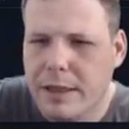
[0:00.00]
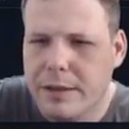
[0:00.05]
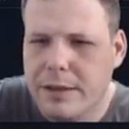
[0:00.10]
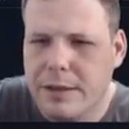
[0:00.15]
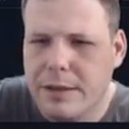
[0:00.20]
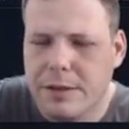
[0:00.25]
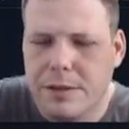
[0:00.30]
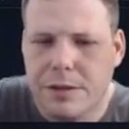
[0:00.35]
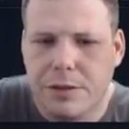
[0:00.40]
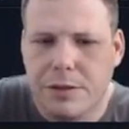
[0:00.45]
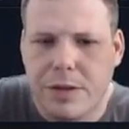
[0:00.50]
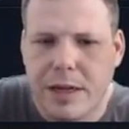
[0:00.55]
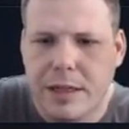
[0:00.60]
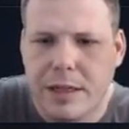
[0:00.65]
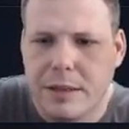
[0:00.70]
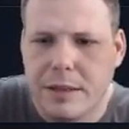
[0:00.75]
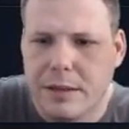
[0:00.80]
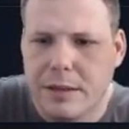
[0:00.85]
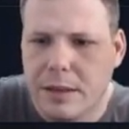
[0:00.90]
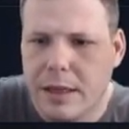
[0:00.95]
This is the
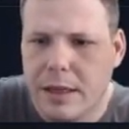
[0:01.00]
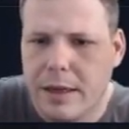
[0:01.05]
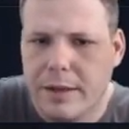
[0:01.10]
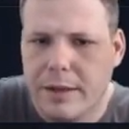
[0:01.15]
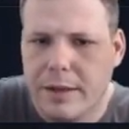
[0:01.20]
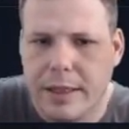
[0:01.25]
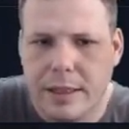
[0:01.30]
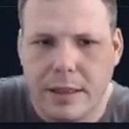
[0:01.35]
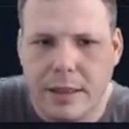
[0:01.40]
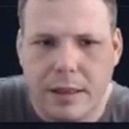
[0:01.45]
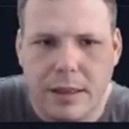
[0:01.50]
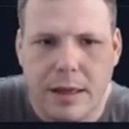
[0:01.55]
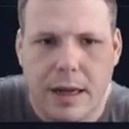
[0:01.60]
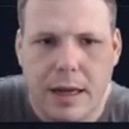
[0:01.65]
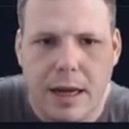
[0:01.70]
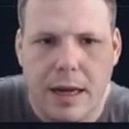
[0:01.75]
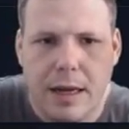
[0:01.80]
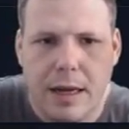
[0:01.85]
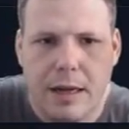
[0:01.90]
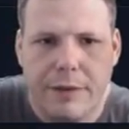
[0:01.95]
trading area.
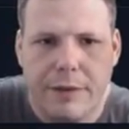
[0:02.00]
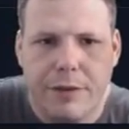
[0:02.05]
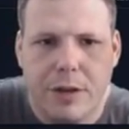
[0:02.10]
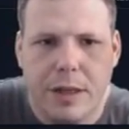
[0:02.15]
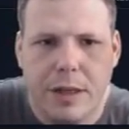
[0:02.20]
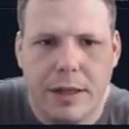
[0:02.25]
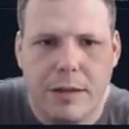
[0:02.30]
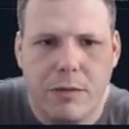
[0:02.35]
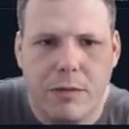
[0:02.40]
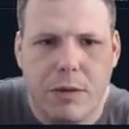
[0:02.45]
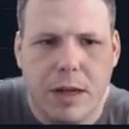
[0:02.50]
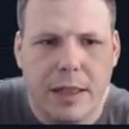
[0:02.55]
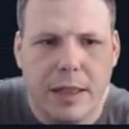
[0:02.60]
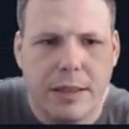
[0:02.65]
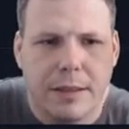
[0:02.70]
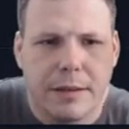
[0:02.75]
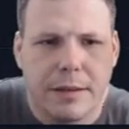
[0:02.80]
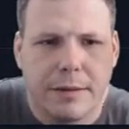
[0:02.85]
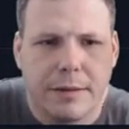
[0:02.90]
If you click on wallet,